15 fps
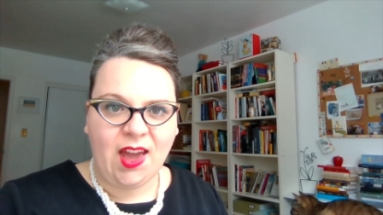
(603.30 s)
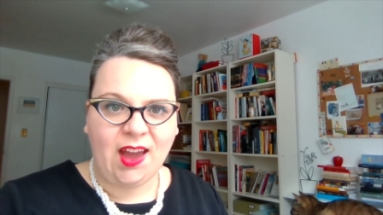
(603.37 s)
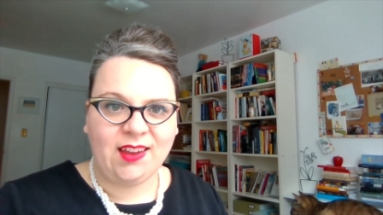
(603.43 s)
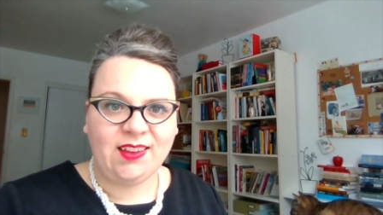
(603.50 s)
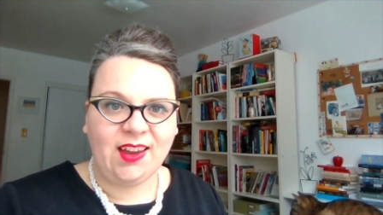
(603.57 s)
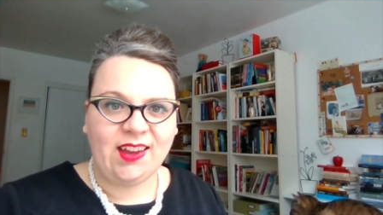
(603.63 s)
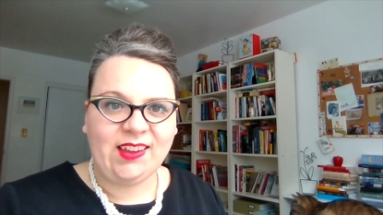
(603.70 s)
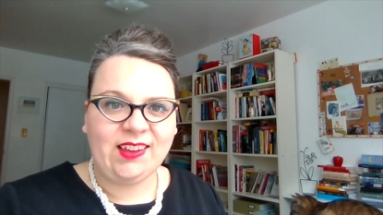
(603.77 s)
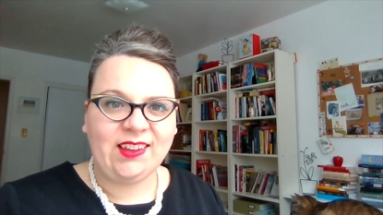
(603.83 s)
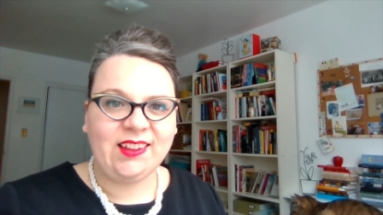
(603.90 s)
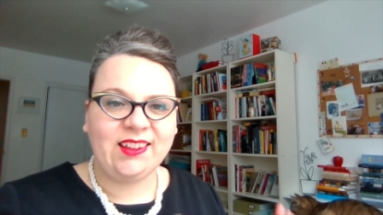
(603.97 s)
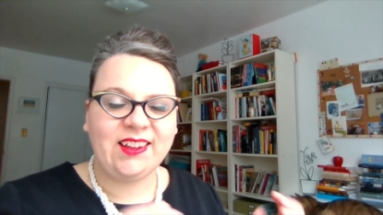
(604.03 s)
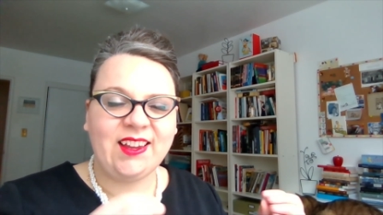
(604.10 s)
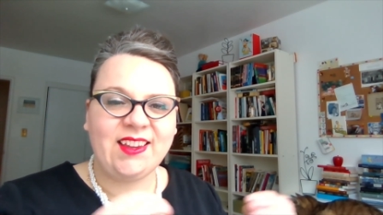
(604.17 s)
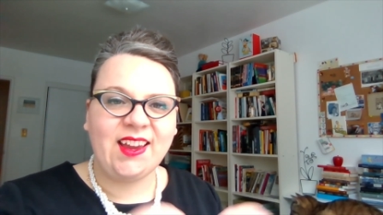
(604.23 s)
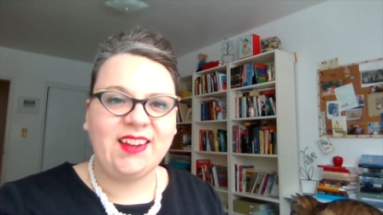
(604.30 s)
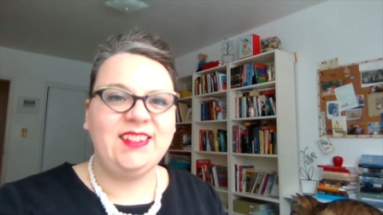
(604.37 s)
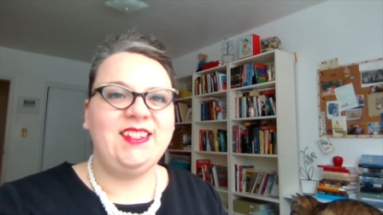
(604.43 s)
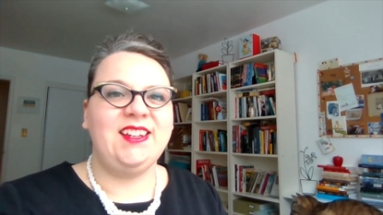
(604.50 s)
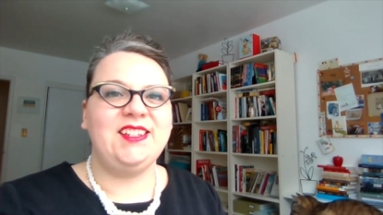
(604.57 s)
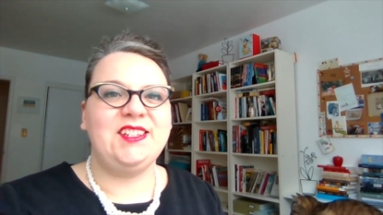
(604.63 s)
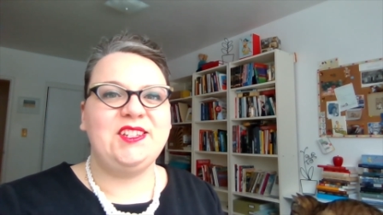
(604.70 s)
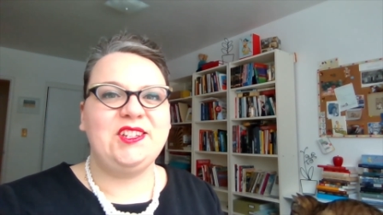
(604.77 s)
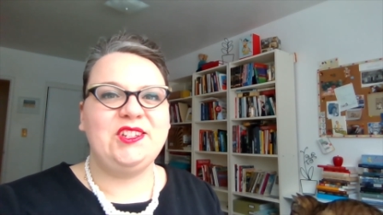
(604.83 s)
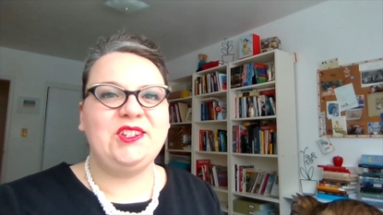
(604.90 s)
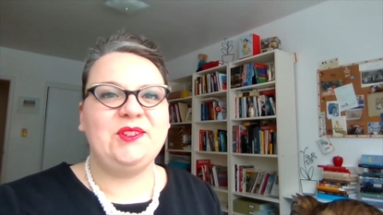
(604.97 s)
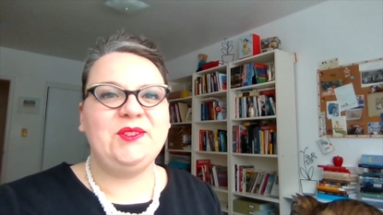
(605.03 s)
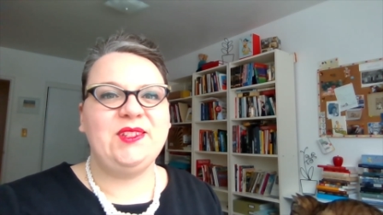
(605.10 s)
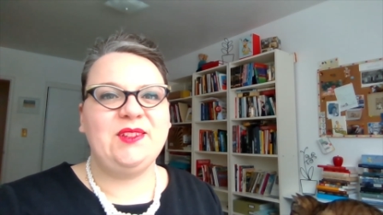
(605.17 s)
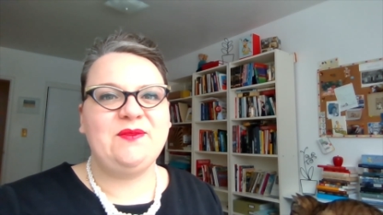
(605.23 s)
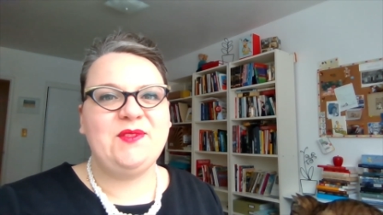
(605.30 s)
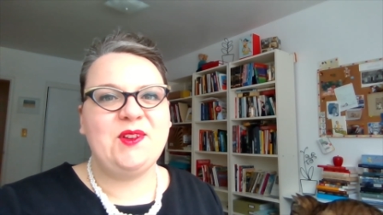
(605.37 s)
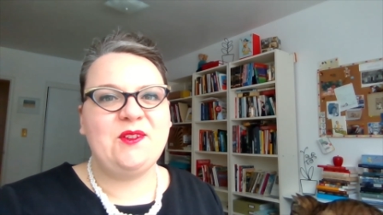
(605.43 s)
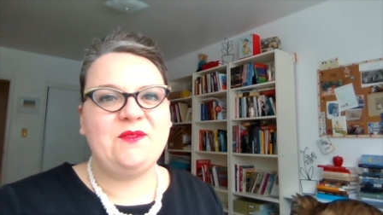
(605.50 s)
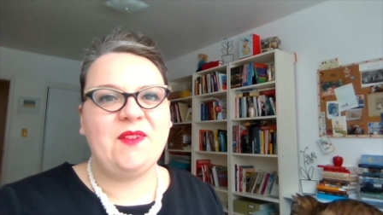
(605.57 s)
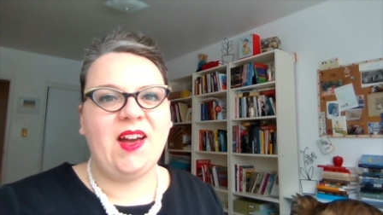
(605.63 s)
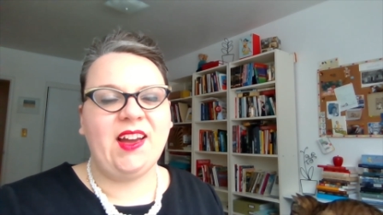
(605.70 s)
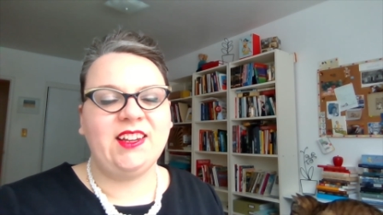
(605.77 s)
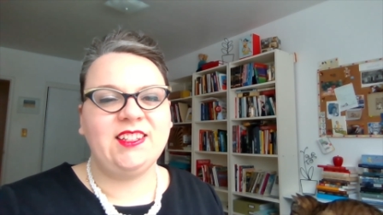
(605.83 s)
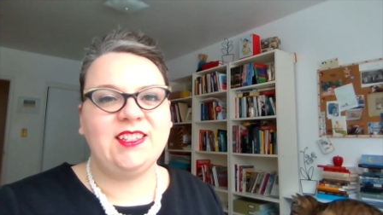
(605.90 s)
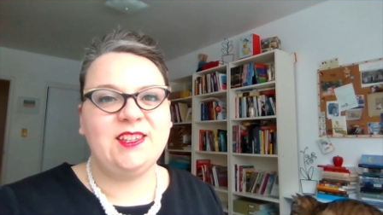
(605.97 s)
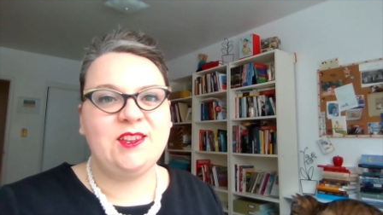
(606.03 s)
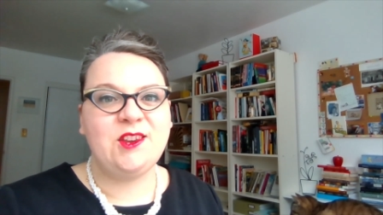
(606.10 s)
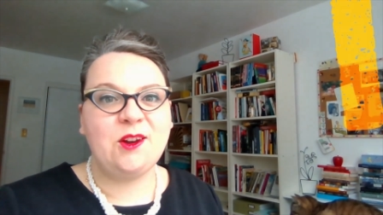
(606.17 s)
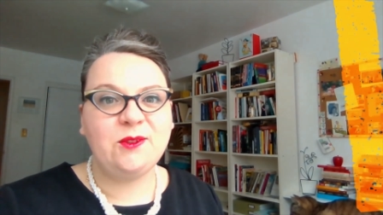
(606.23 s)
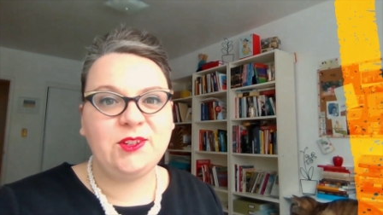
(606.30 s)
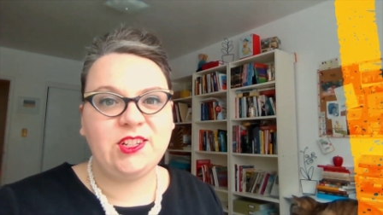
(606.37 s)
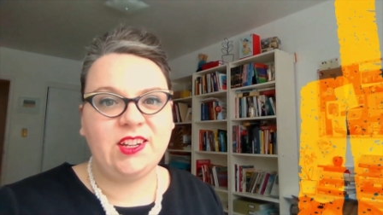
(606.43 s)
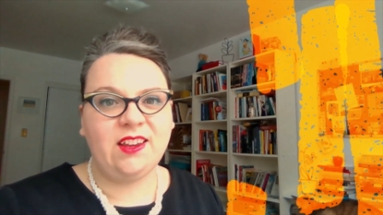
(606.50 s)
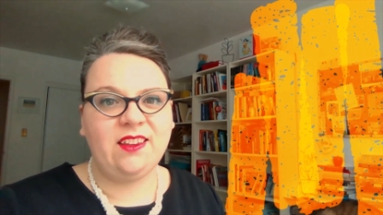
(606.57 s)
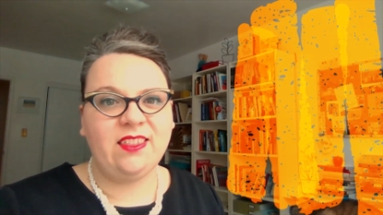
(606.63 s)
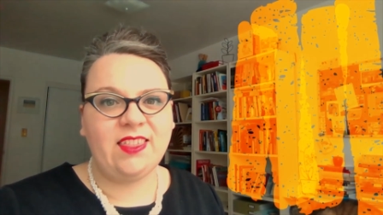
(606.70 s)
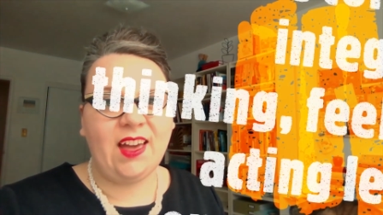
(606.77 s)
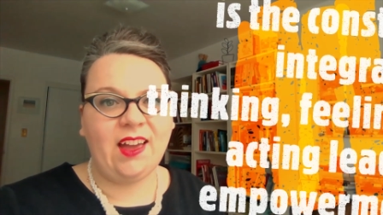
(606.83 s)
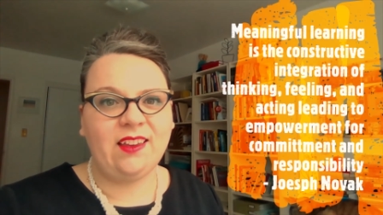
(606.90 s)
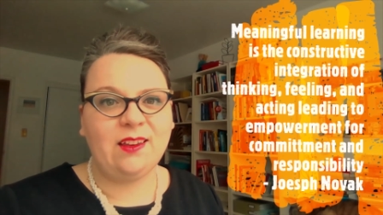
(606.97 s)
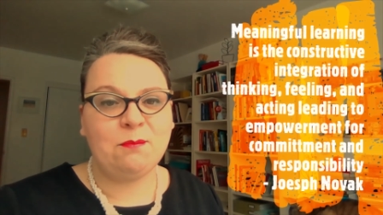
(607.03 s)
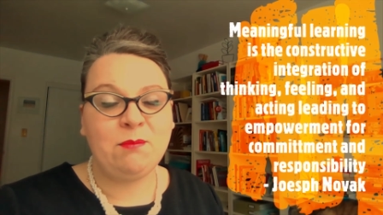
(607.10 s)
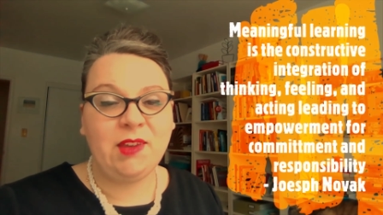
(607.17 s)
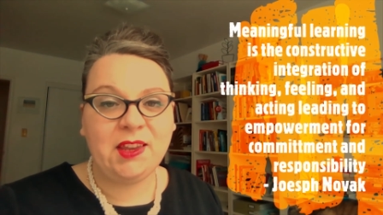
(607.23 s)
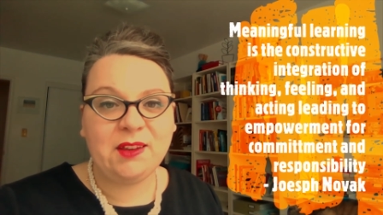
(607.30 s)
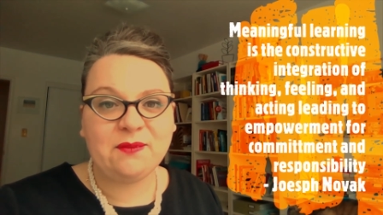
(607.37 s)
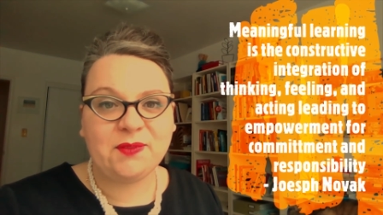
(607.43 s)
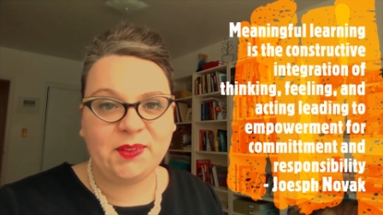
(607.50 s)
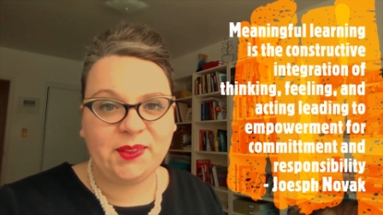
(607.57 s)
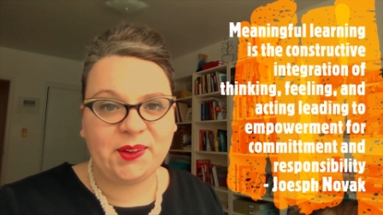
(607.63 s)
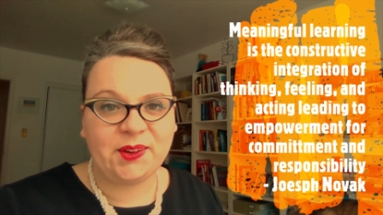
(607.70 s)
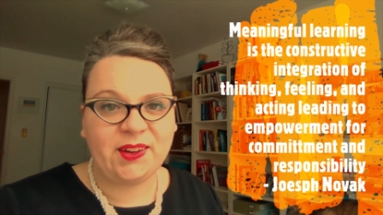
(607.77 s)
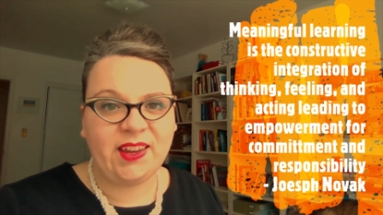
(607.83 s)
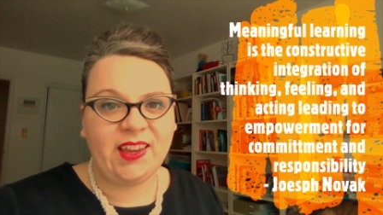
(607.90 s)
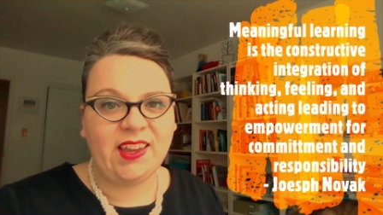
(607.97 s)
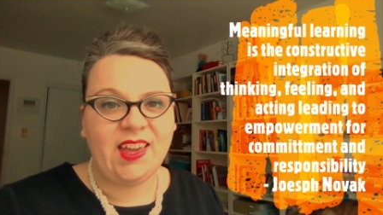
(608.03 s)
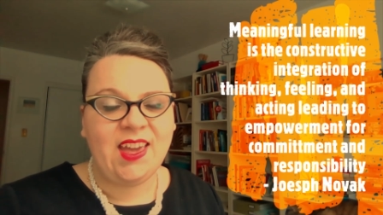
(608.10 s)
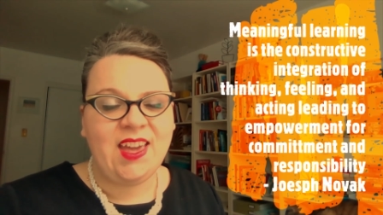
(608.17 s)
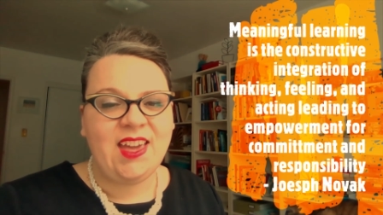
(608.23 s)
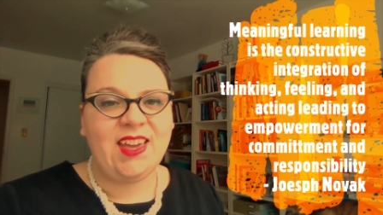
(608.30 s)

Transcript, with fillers: and I connect it to Joseph Novak's notion that meaningful learning